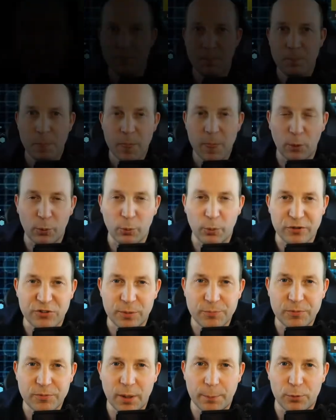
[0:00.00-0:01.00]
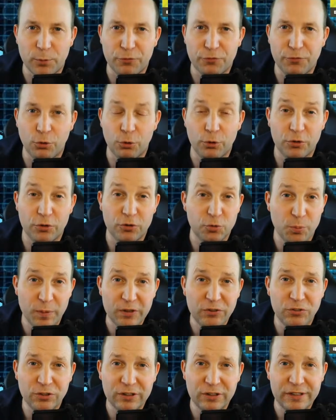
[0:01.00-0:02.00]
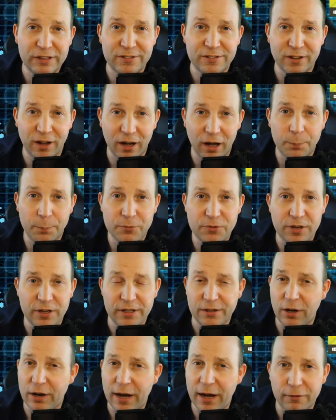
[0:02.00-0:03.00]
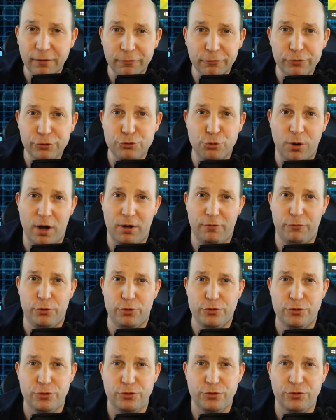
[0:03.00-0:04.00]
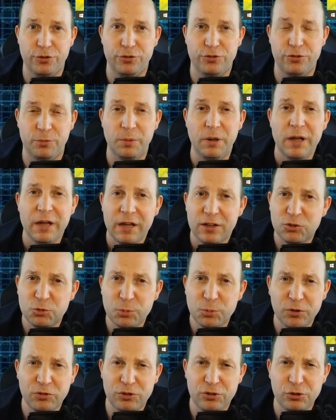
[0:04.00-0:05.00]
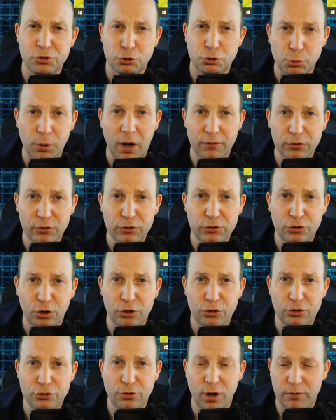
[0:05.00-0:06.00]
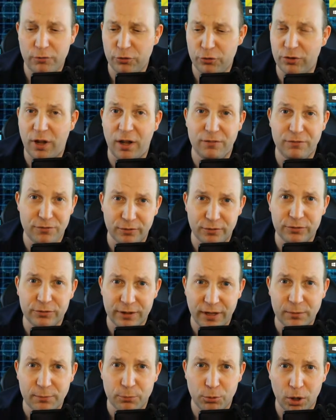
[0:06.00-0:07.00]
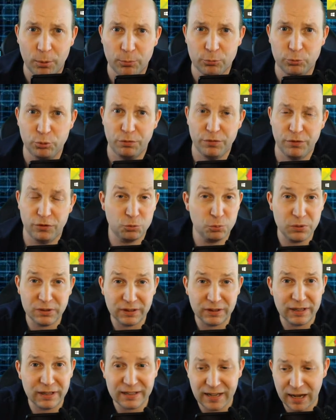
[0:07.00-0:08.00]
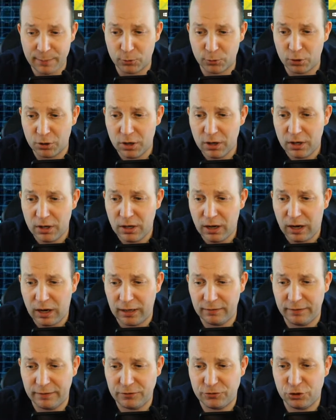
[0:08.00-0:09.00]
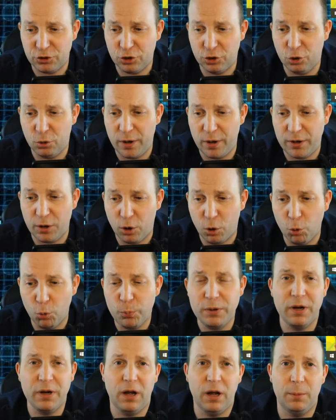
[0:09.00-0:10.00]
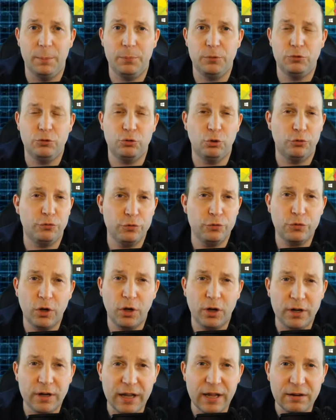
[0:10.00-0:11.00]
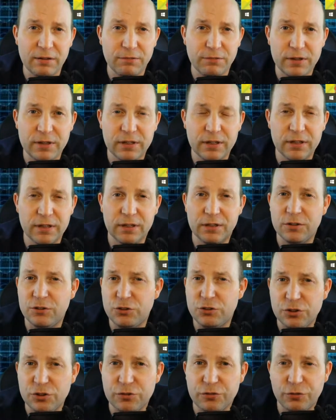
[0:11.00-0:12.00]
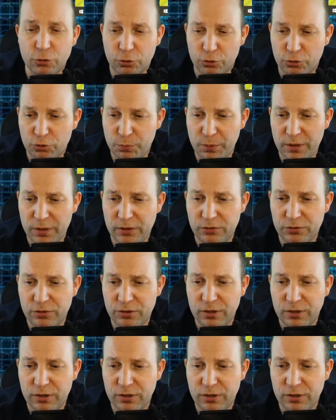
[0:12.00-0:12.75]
All right, tip number four is basically to update every driver in your system, especially your graphics card drivers. I've definitely had problems with this being a gamer. I like to go and open up. So if you've got an NVIDIA GeForce based